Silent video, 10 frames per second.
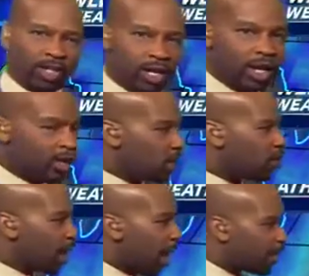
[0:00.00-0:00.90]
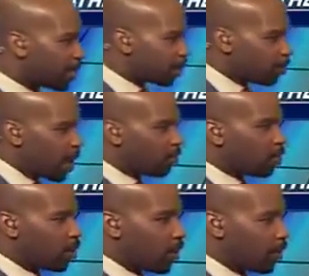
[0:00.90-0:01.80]
And look what happens throughout the
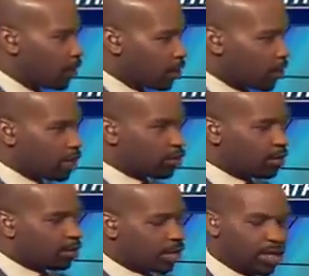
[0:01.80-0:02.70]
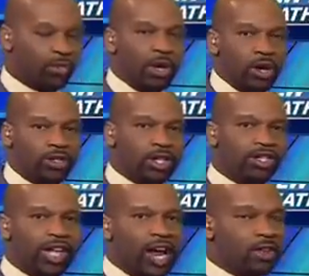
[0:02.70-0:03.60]
week here. The jet stream stays well to the
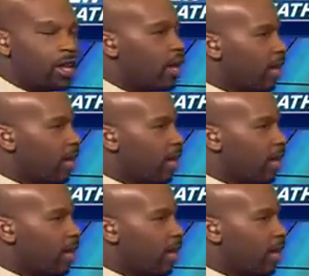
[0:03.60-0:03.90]
south.